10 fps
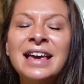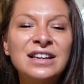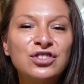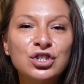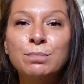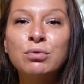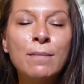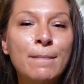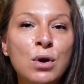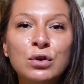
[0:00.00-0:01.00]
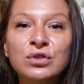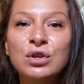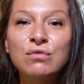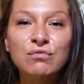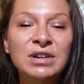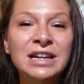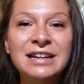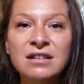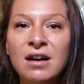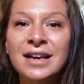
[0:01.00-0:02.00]
It just promotes a really
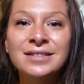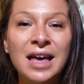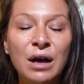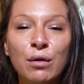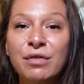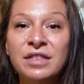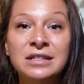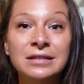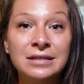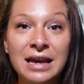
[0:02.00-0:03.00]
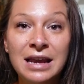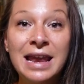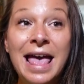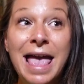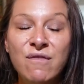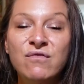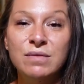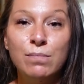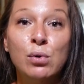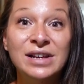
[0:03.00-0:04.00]
nice healthy skin.
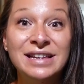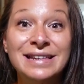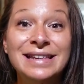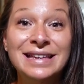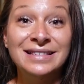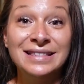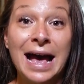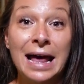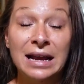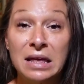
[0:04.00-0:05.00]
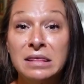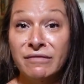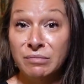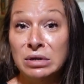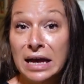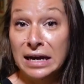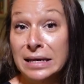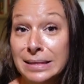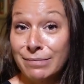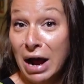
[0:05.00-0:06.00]
Everybody needs that, and they put that
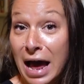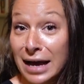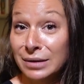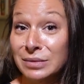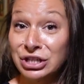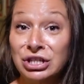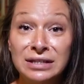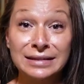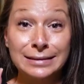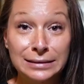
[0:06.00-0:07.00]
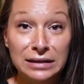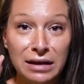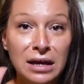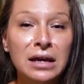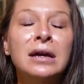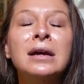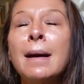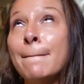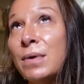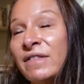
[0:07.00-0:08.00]
in the product, which is
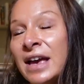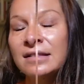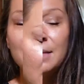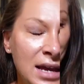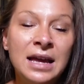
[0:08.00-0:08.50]
perfect.